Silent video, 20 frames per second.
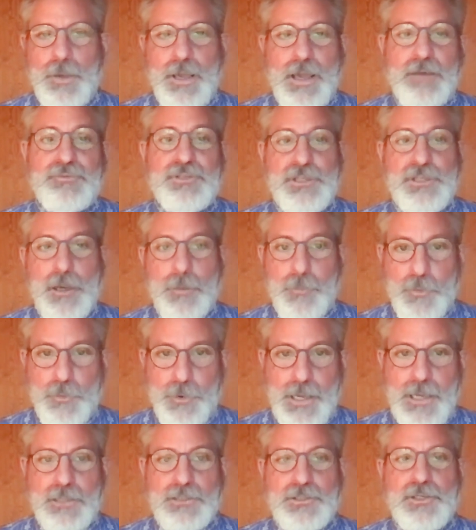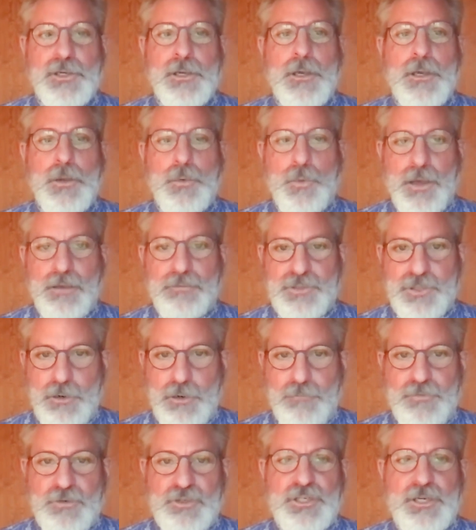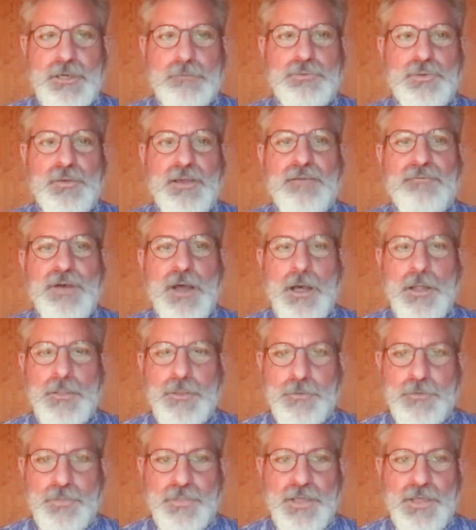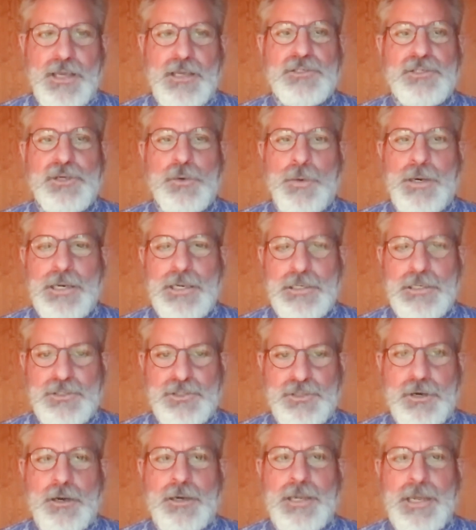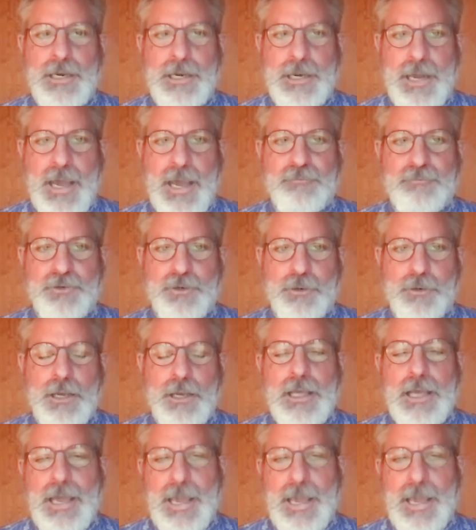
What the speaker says: We have submarines, we have surface ships, we have other things that we need to start getting after.